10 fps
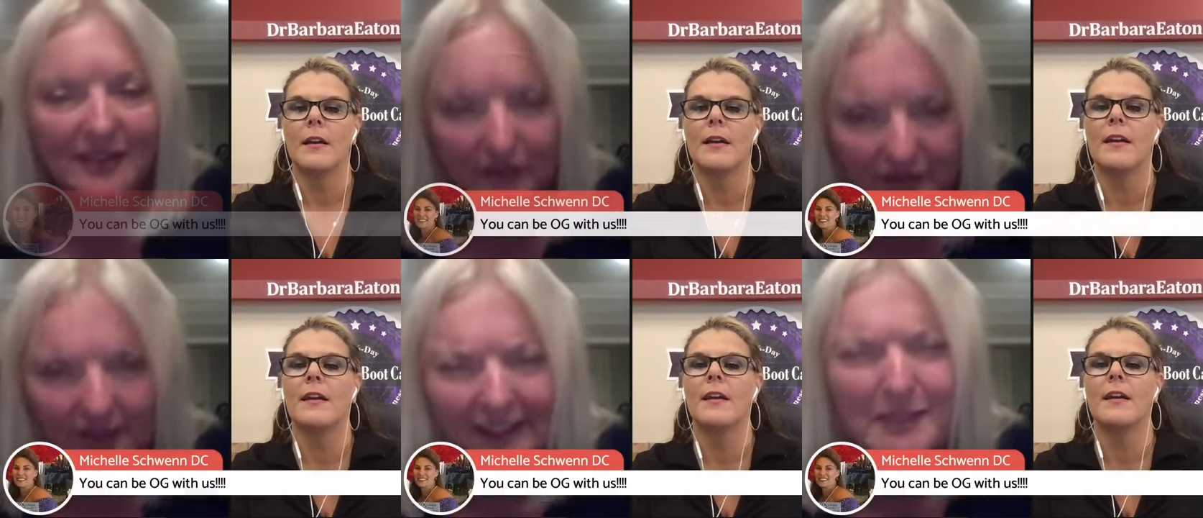
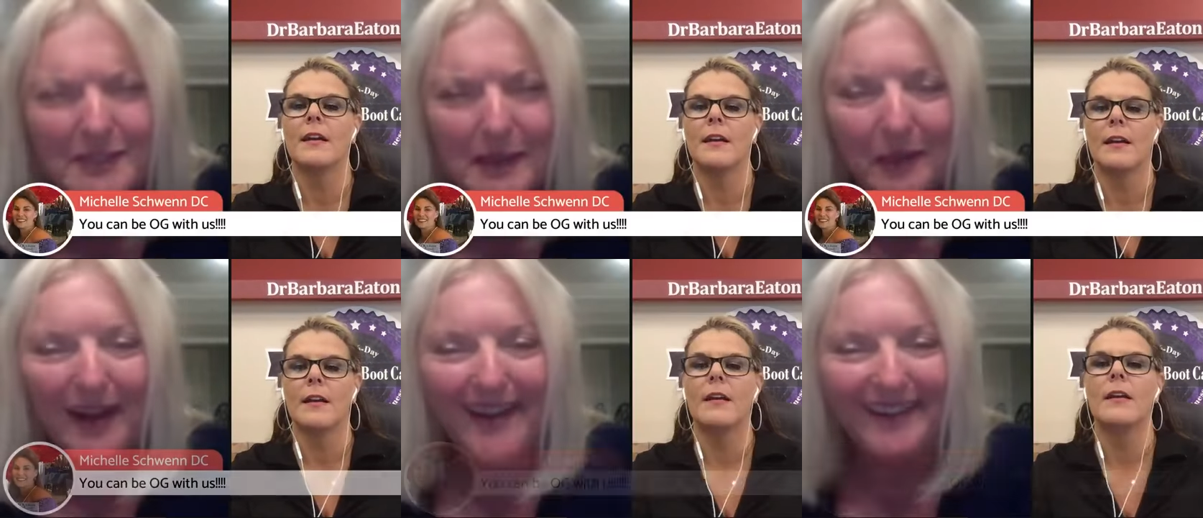Speaker 1: So it's been
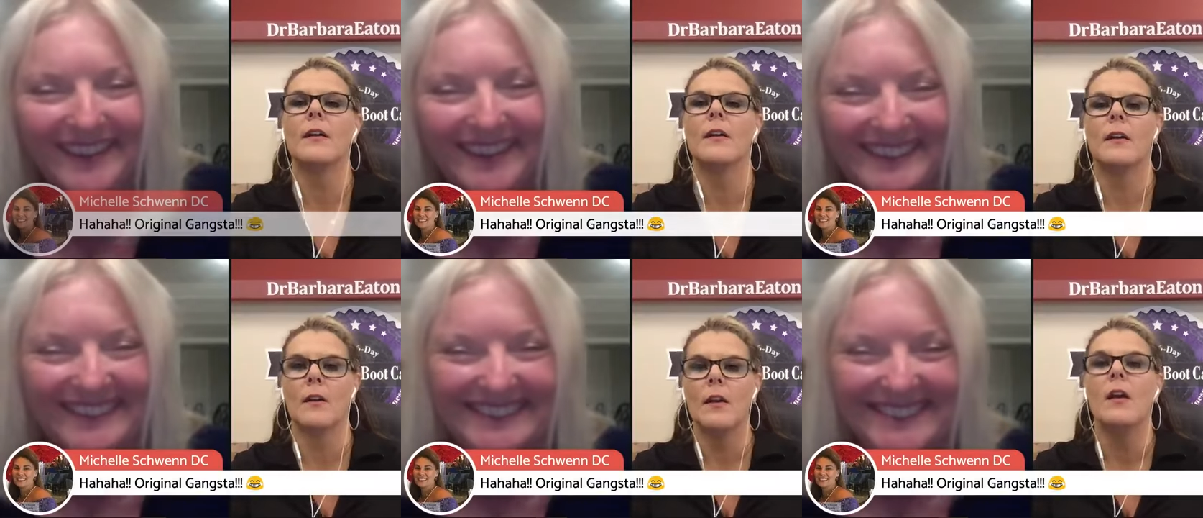a
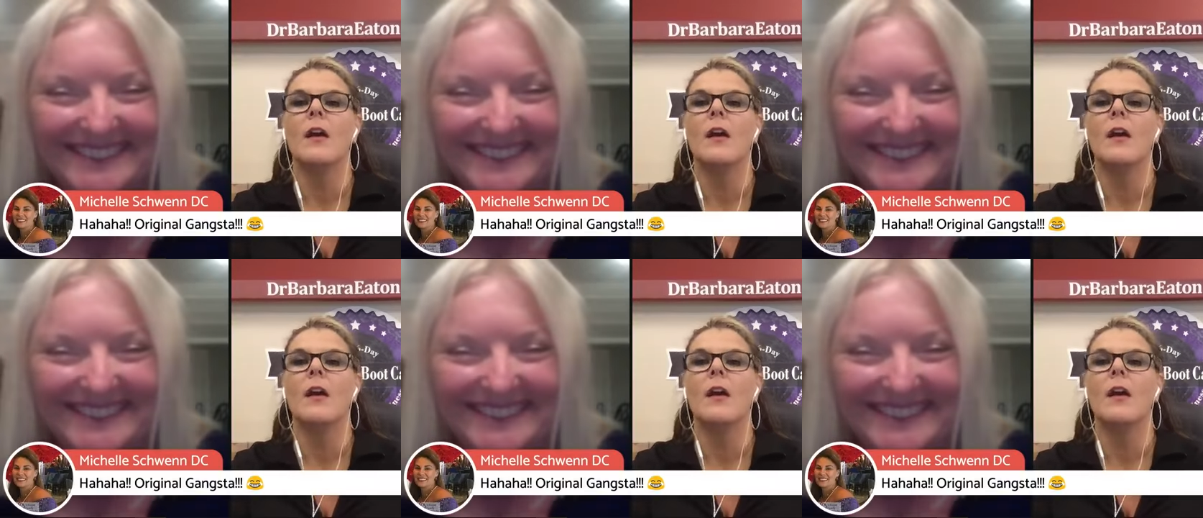while.